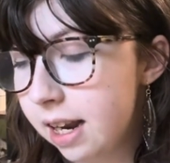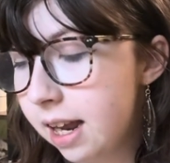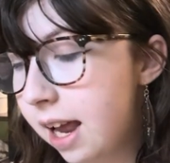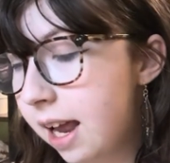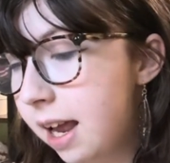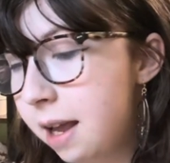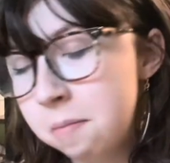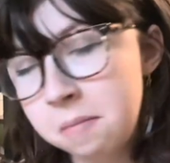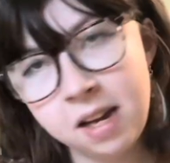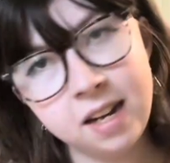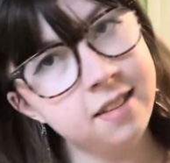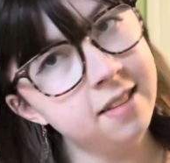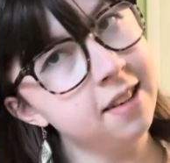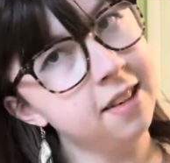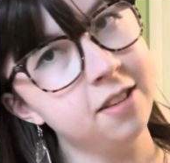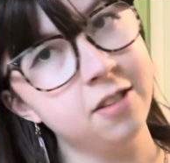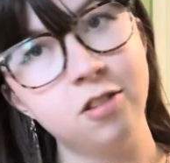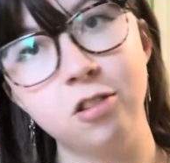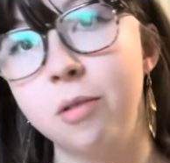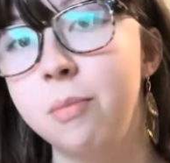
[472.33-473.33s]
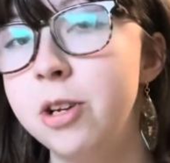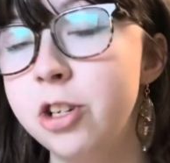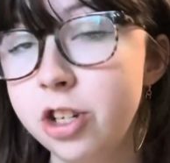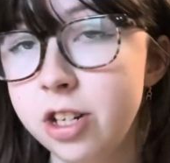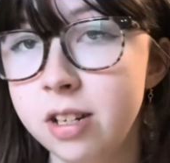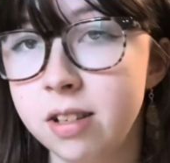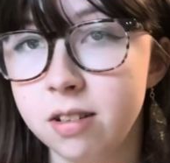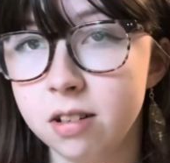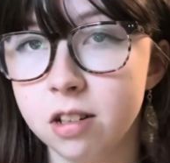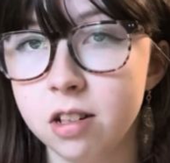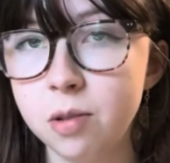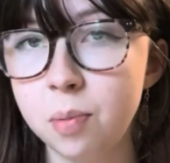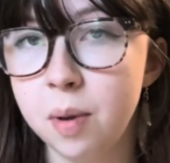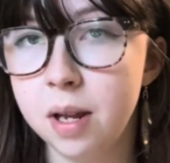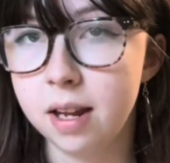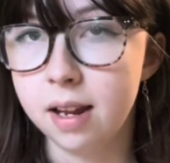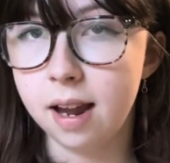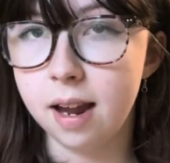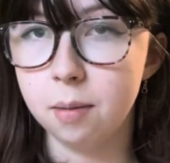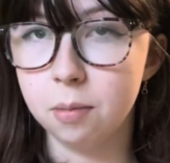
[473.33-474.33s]
it makes things so much easier to
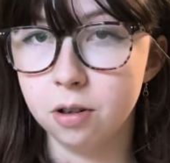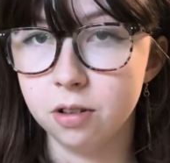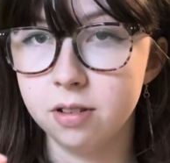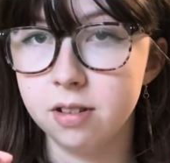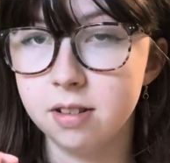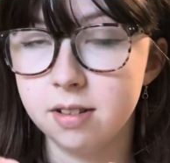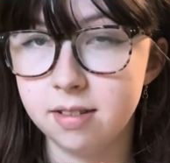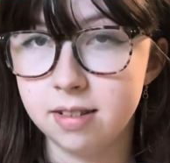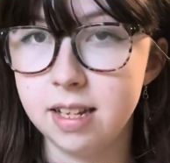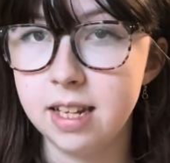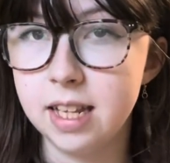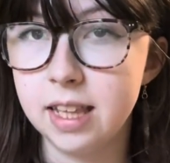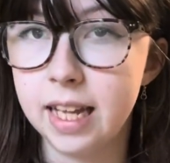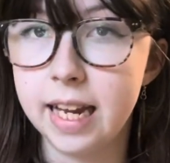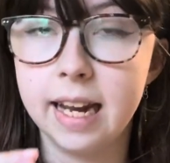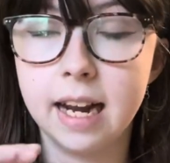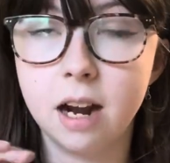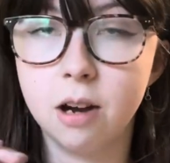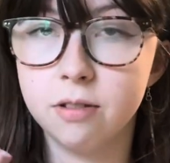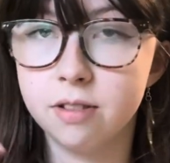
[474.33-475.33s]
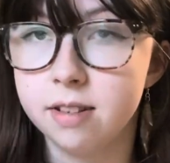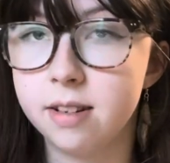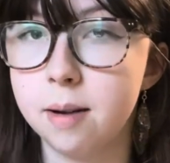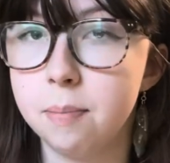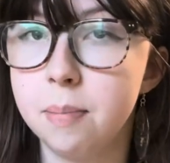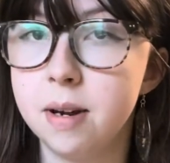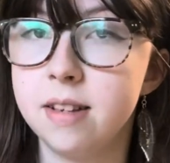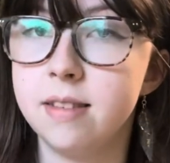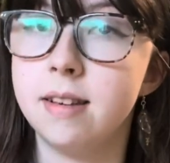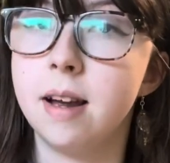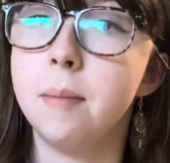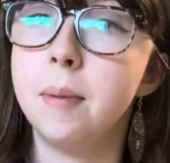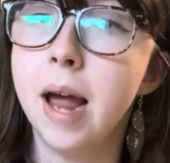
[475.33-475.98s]
be able to see laid out step by step.